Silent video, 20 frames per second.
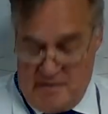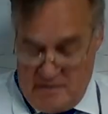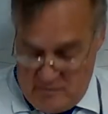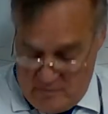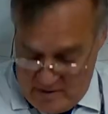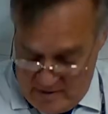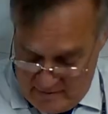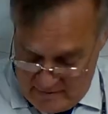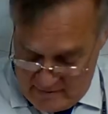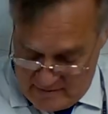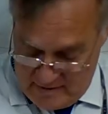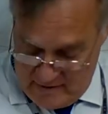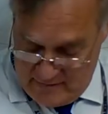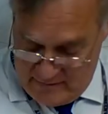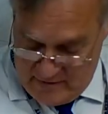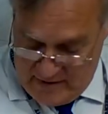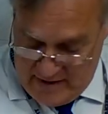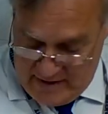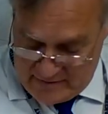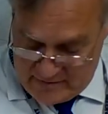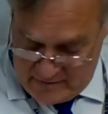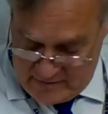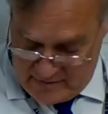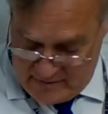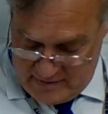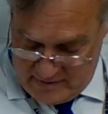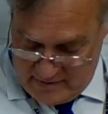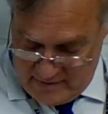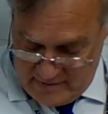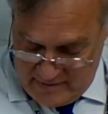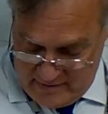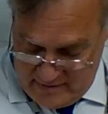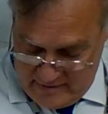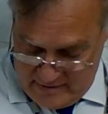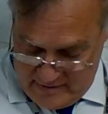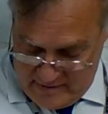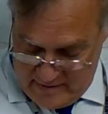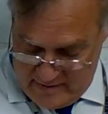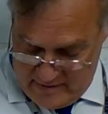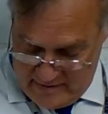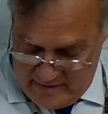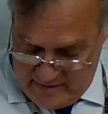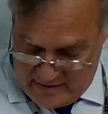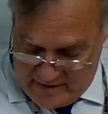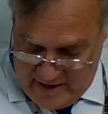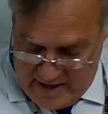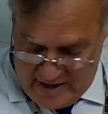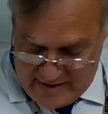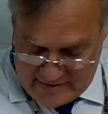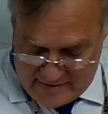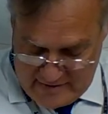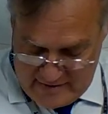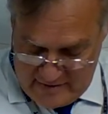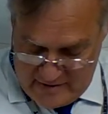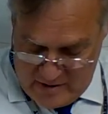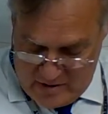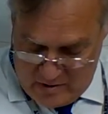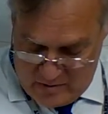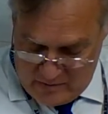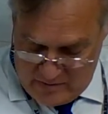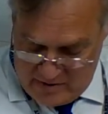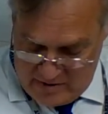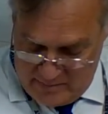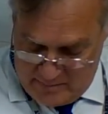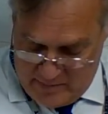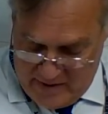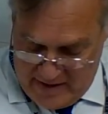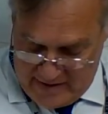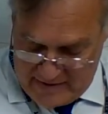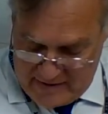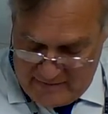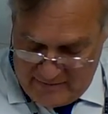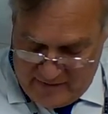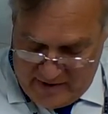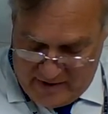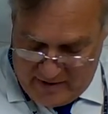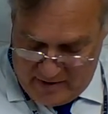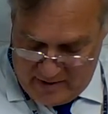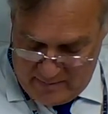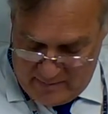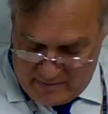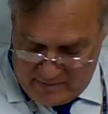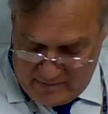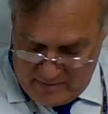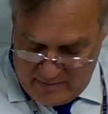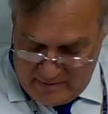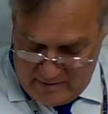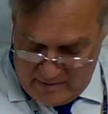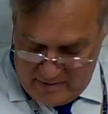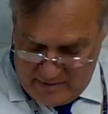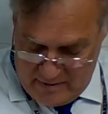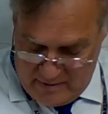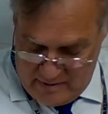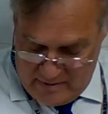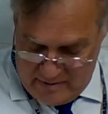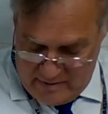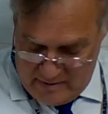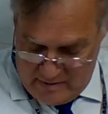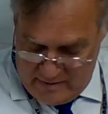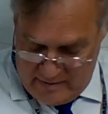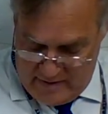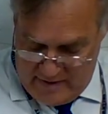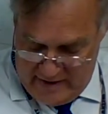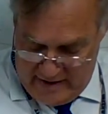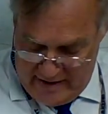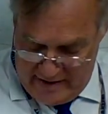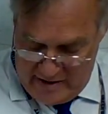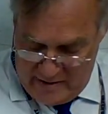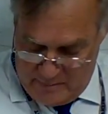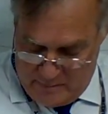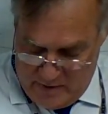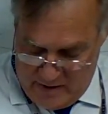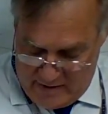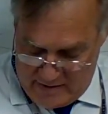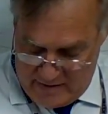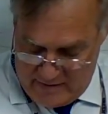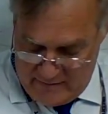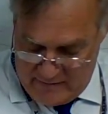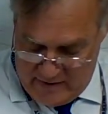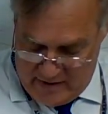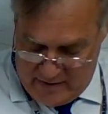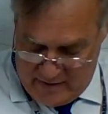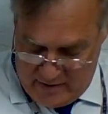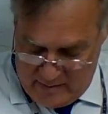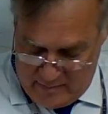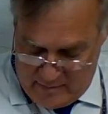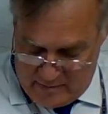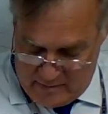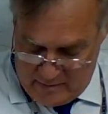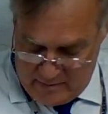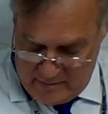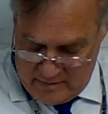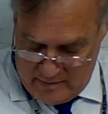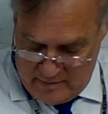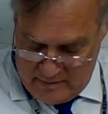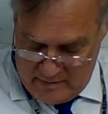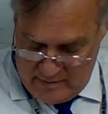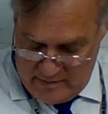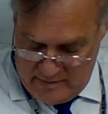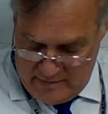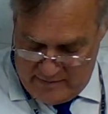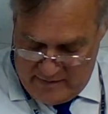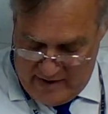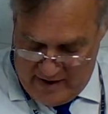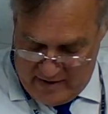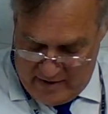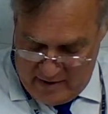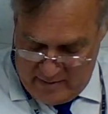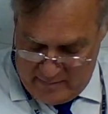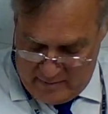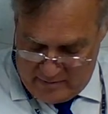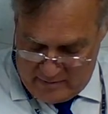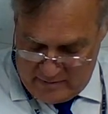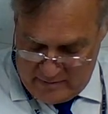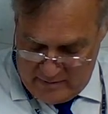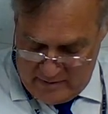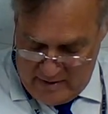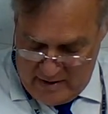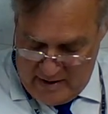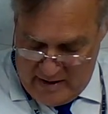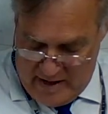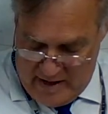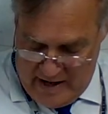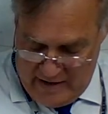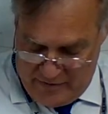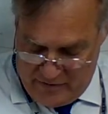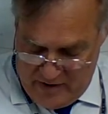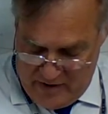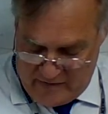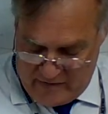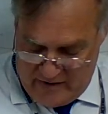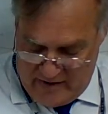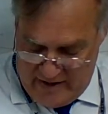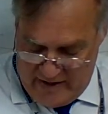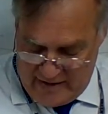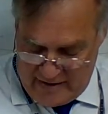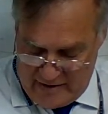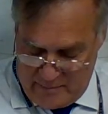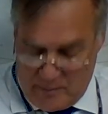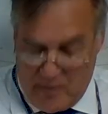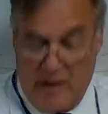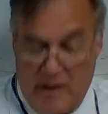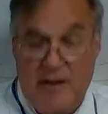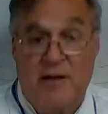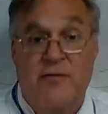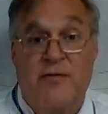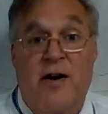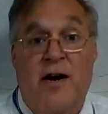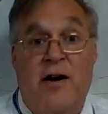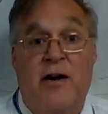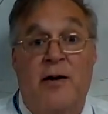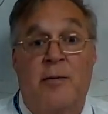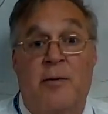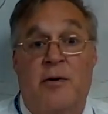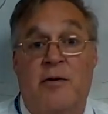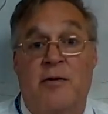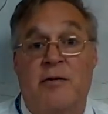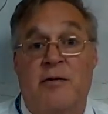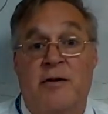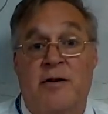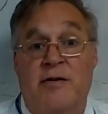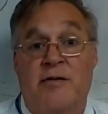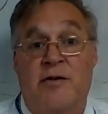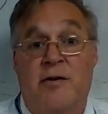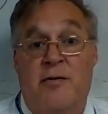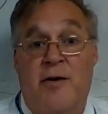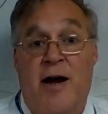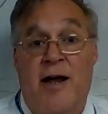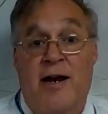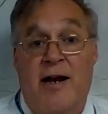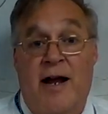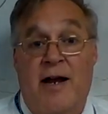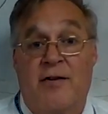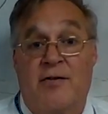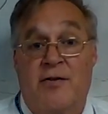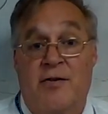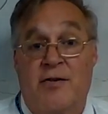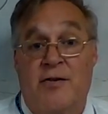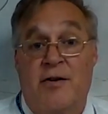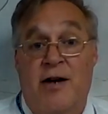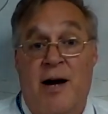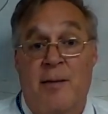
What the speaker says: Well, let's see if the answer's here. The constant, no. The dependent variable. The independent variable. The variable. I think the independent variable is the right answer.